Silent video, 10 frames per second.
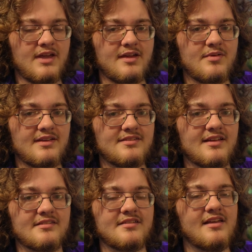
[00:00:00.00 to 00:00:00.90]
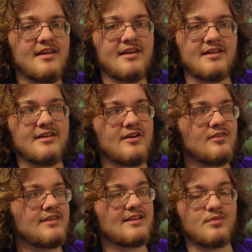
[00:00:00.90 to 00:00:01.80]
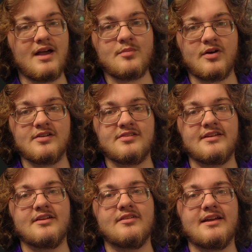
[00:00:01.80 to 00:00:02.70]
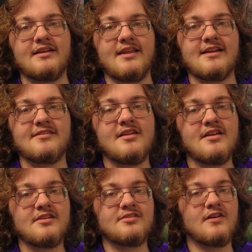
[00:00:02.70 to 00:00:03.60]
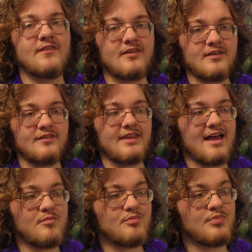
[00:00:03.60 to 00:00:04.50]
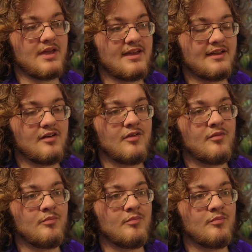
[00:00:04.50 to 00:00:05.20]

Make it make sense. That's why I personally don't like glass. So for that big,